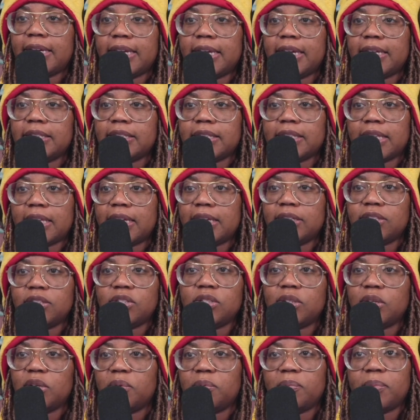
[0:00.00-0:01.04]
gets
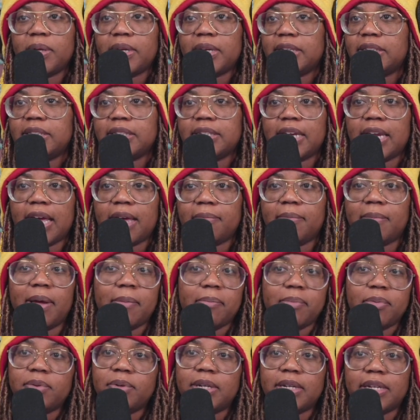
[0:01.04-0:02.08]
clenched, but it's not, my
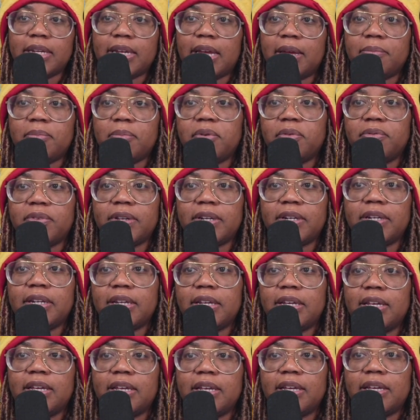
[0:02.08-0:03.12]
booty ain't
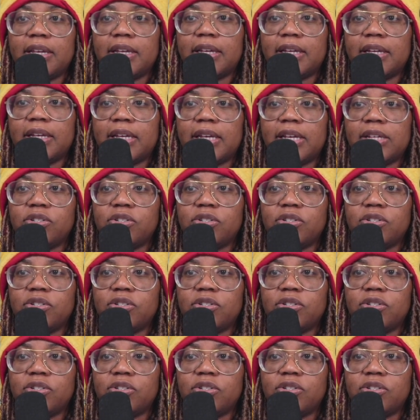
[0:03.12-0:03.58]
moving.